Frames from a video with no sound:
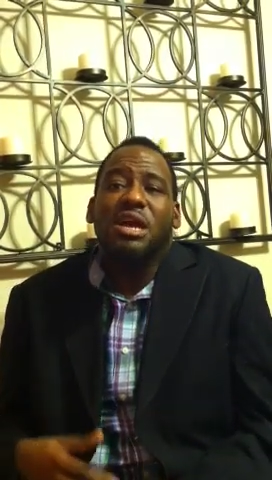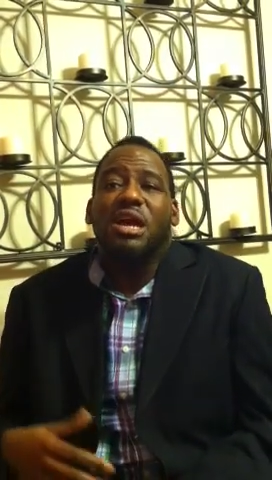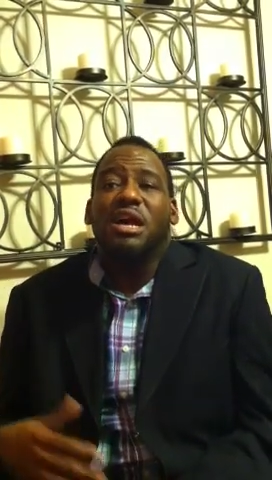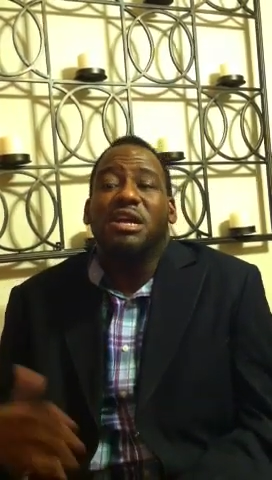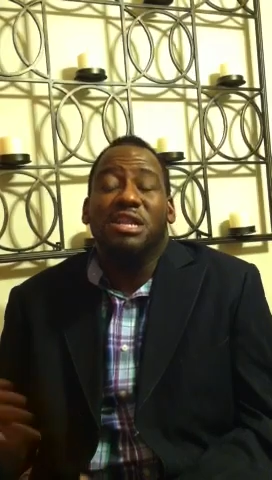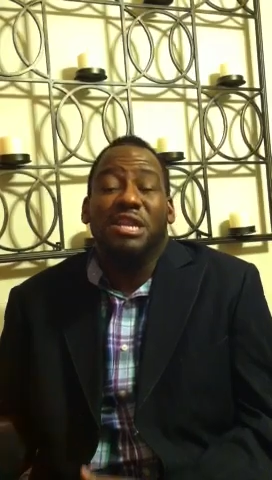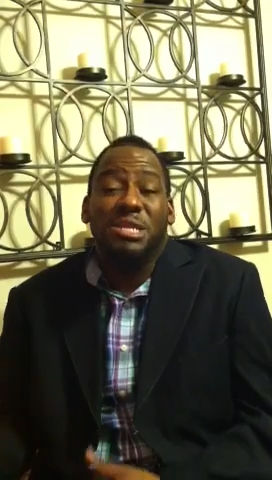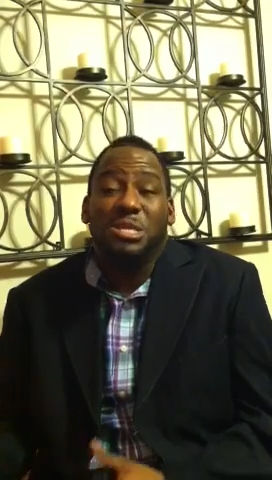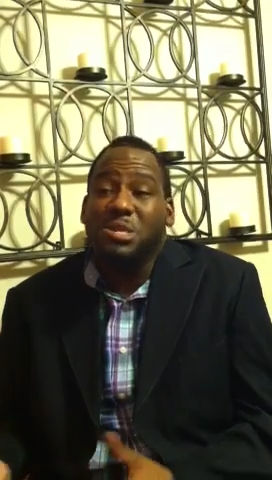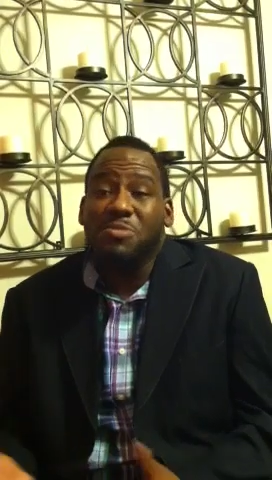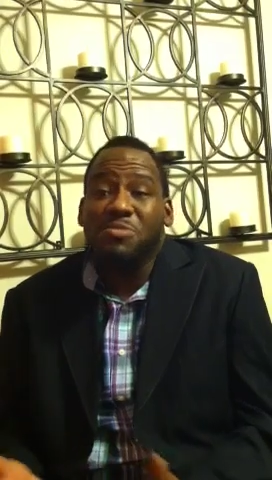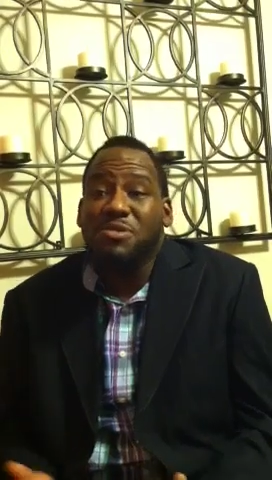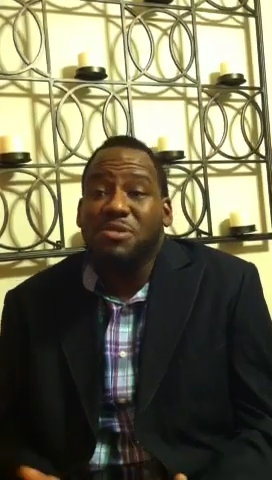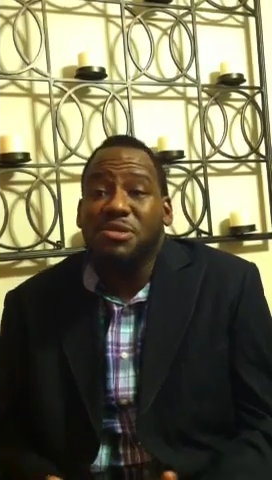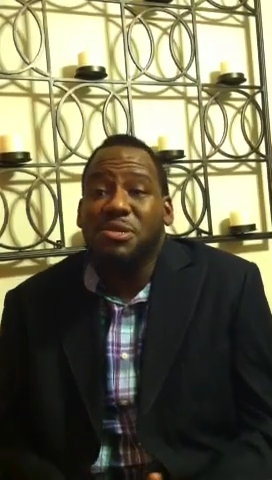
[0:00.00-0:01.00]
additional
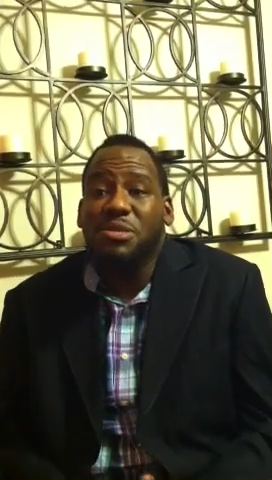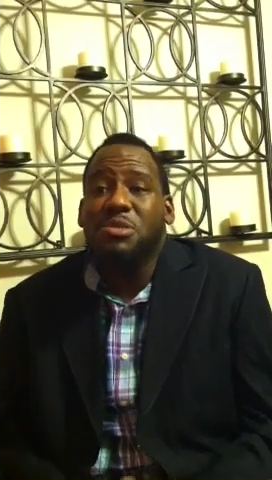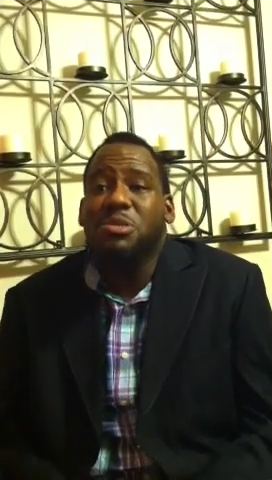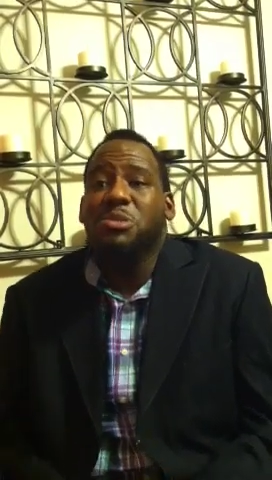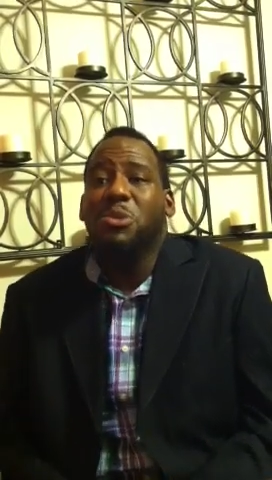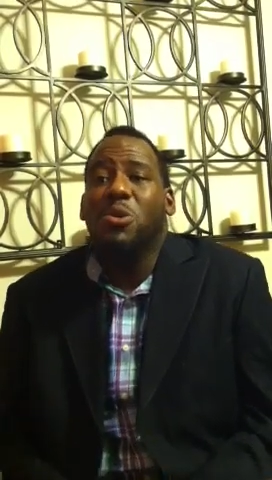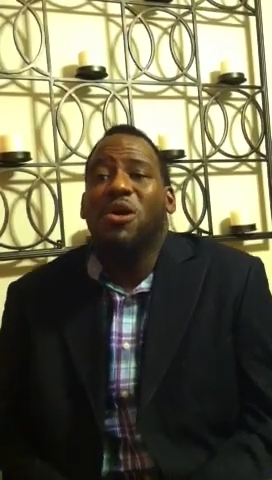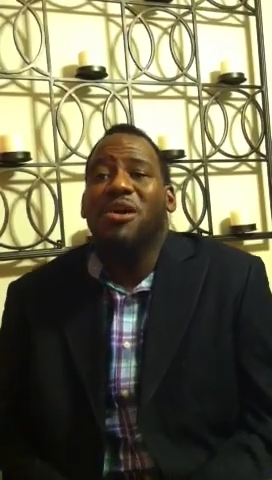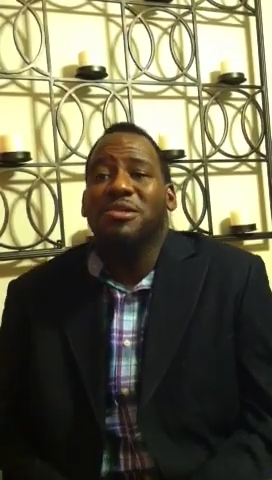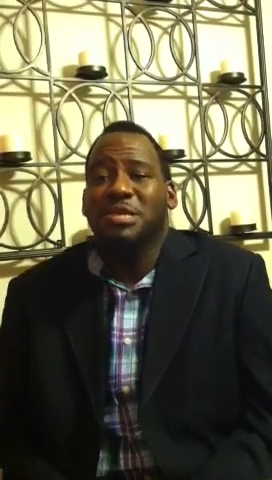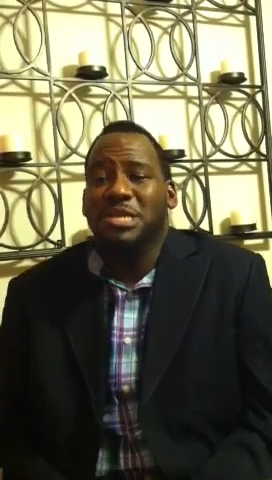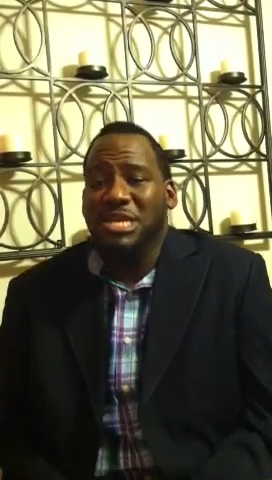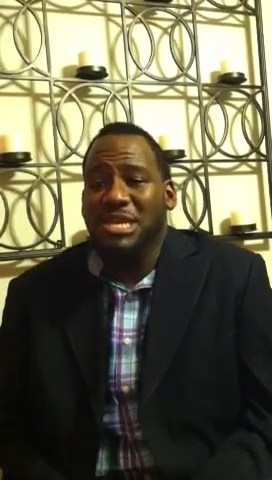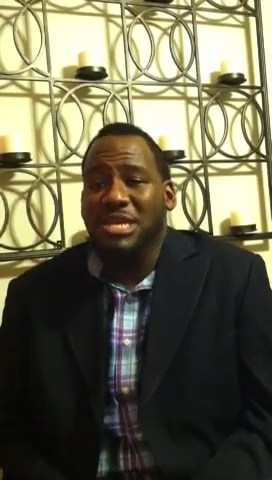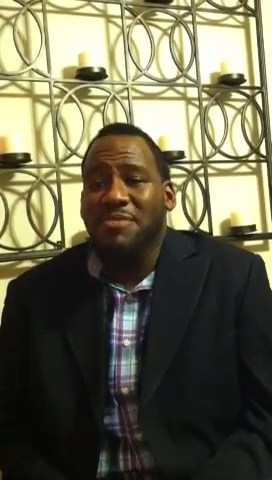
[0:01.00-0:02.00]
musicians for our
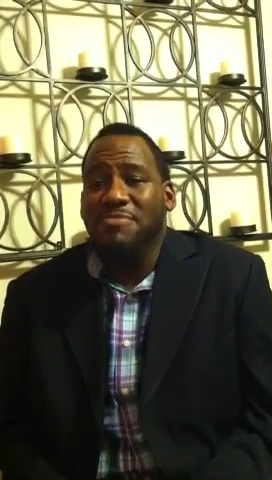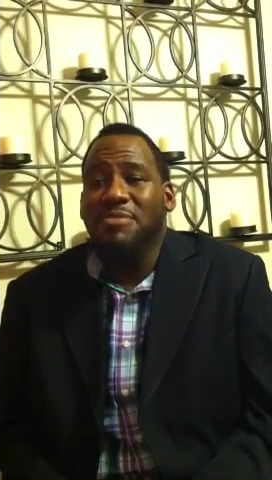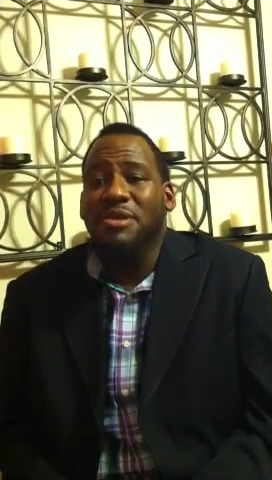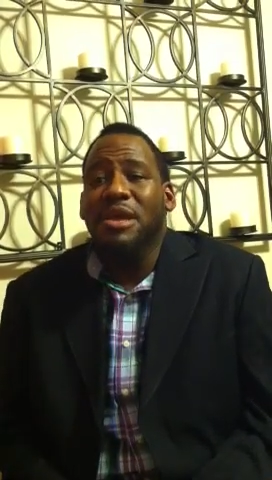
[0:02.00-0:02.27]
team.